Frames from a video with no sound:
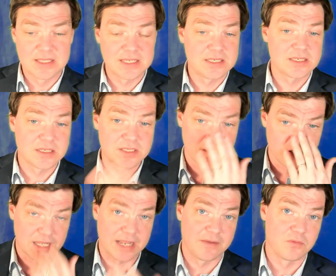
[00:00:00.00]
this is
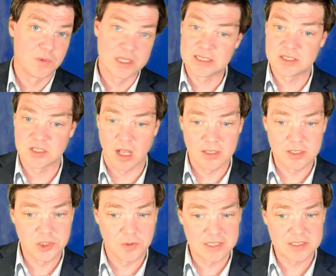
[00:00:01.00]
considered like a really solid
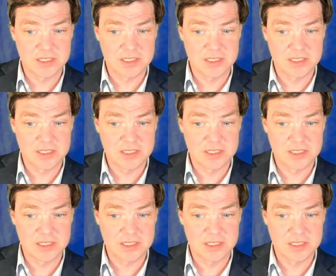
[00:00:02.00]
choice.